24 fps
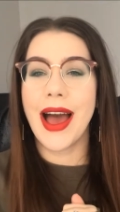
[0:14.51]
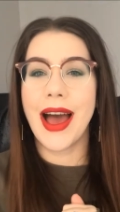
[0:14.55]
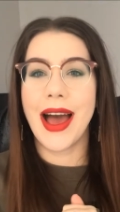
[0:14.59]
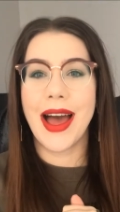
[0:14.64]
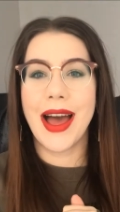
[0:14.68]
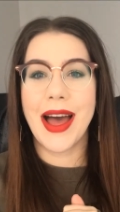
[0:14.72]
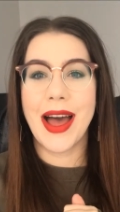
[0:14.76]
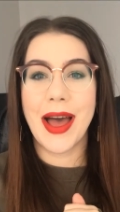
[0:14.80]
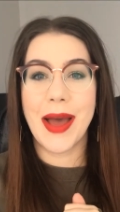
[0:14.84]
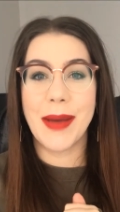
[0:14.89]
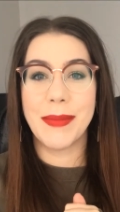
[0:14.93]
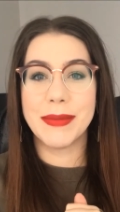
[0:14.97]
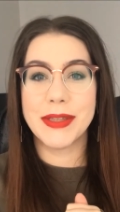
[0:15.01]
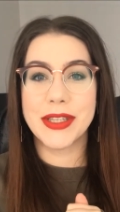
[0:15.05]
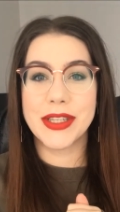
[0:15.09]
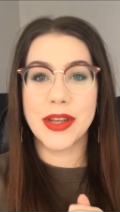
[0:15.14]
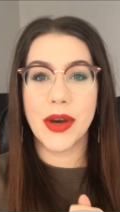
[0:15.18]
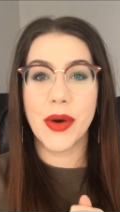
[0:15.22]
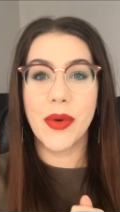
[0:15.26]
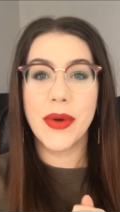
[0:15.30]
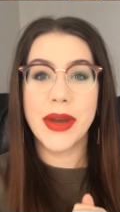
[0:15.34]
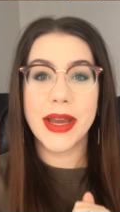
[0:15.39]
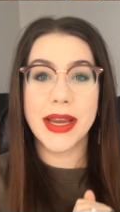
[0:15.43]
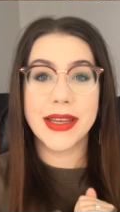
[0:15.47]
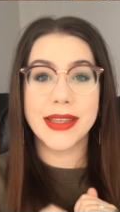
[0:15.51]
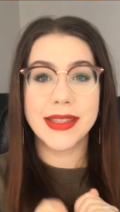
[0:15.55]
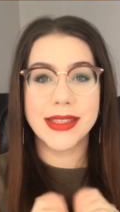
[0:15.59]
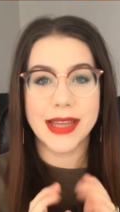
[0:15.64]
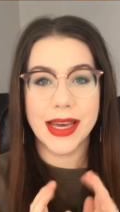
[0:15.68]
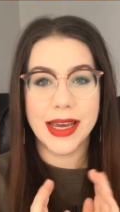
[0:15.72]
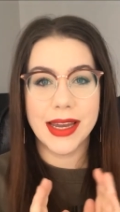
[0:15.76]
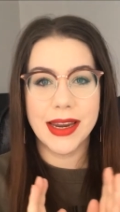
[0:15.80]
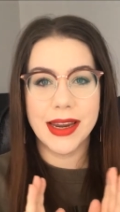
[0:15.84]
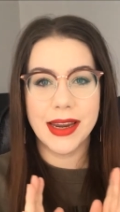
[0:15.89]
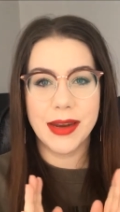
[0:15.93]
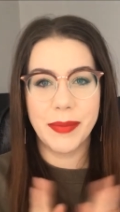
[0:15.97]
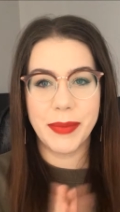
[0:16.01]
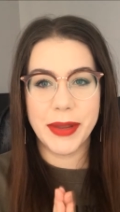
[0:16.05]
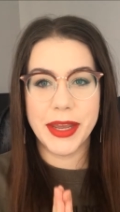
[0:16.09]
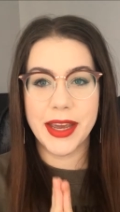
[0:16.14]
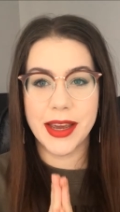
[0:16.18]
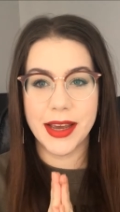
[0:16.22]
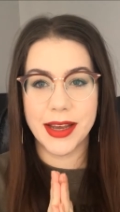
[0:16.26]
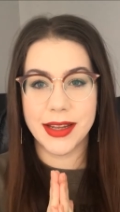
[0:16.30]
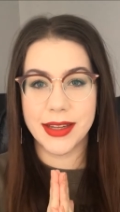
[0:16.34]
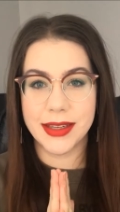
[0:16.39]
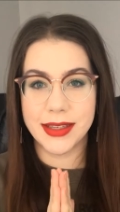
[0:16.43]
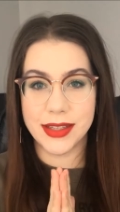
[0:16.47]
I'm so excited
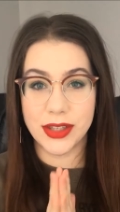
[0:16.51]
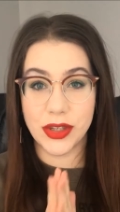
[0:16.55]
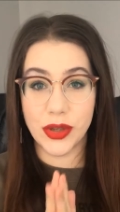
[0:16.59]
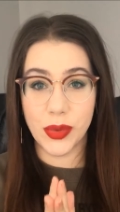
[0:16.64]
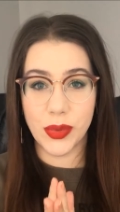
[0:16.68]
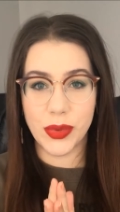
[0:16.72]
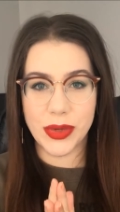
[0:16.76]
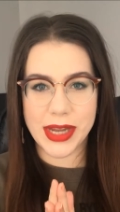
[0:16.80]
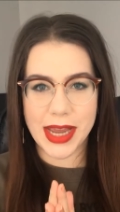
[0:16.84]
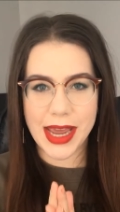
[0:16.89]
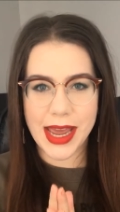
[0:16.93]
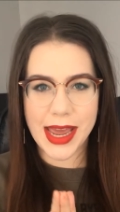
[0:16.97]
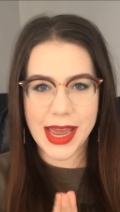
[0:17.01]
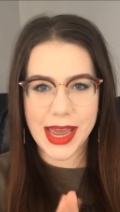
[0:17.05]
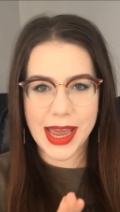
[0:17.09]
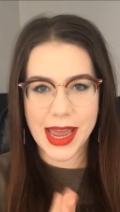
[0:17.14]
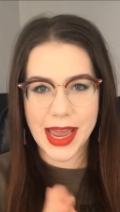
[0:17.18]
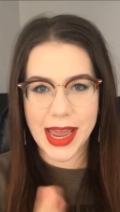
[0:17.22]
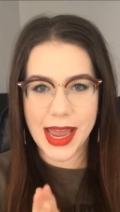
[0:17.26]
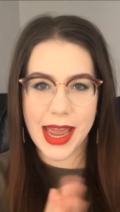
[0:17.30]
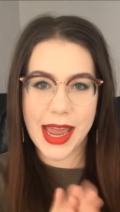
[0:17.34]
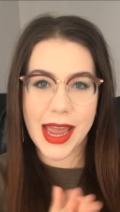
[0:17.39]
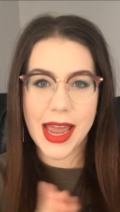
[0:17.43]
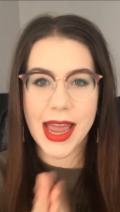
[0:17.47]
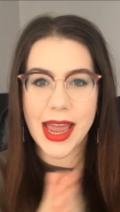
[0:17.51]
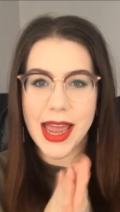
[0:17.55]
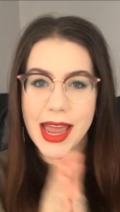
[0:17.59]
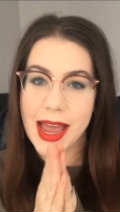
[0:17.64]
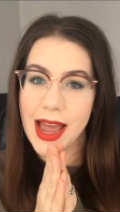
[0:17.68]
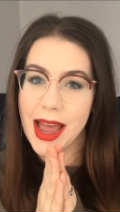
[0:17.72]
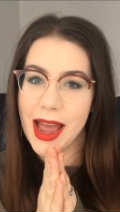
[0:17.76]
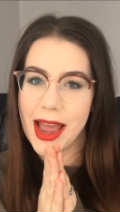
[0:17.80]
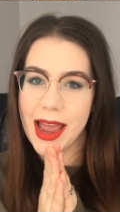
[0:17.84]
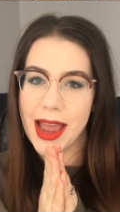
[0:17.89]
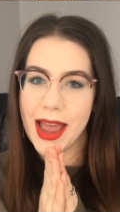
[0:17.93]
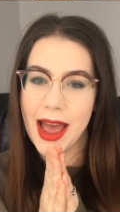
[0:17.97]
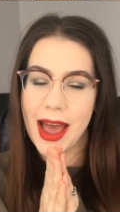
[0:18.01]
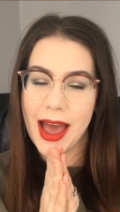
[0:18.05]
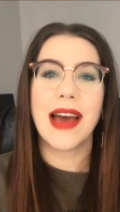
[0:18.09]
because today I